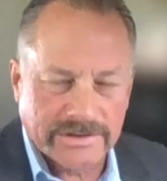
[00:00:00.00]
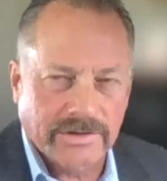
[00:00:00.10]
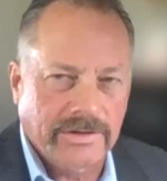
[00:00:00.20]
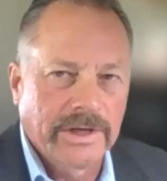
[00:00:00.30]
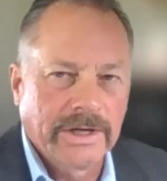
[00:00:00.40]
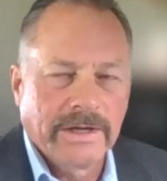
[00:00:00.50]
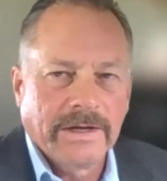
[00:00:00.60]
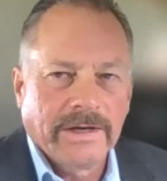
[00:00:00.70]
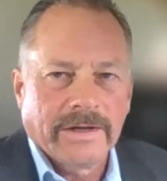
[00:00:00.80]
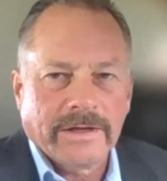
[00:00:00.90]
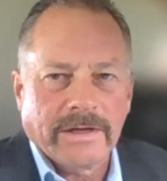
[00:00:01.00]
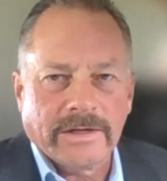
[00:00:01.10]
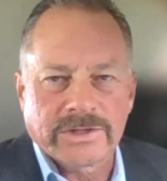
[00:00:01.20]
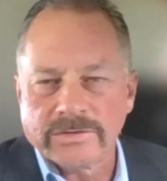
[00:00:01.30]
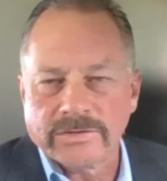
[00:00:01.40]
So
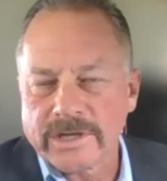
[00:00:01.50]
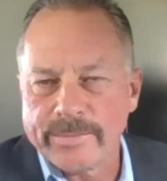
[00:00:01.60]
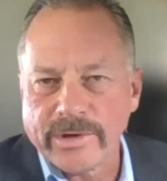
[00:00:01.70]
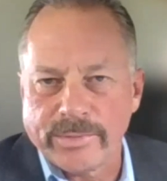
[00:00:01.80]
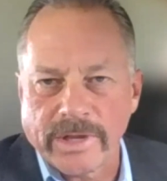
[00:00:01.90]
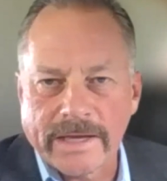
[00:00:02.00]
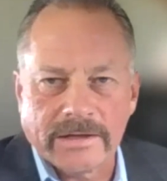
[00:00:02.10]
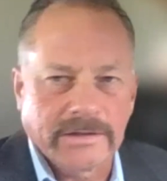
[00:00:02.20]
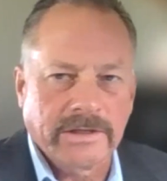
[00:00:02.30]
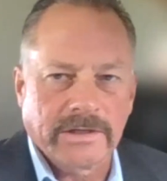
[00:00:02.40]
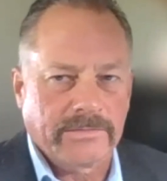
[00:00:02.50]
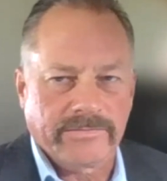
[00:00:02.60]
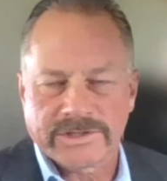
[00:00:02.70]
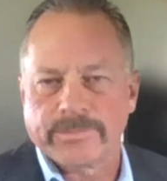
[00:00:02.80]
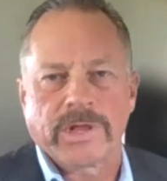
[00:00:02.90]
it shows up in a plant, in a
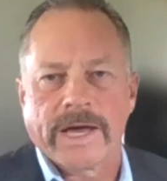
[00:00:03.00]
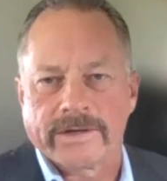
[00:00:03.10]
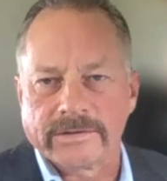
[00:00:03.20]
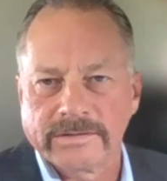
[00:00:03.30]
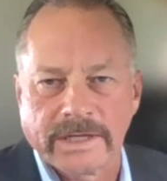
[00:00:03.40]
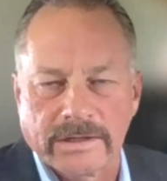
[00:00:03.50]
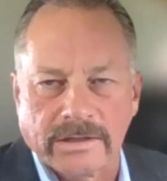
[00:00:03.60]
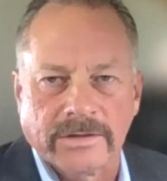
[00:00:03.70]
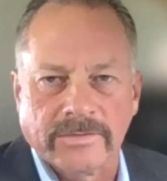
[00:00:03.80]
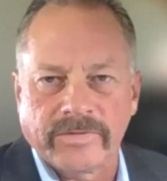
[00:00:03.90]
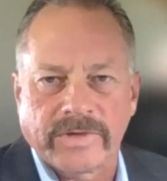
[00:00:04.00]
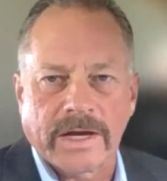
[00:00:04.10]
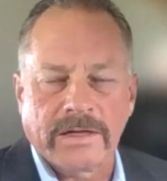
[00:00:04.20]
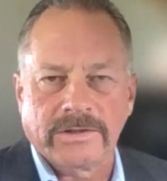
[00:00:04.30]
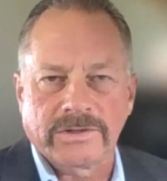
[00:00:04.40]
supplier, that, oh, we've got
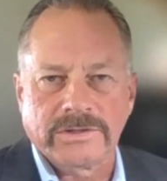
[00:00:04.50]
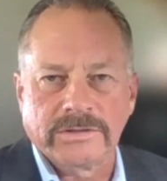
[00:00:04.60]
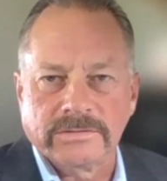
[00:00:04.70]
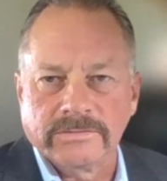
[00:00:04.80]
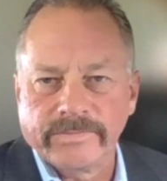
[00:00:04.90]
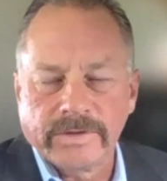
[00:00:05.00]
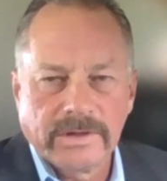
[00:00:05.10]
an issue.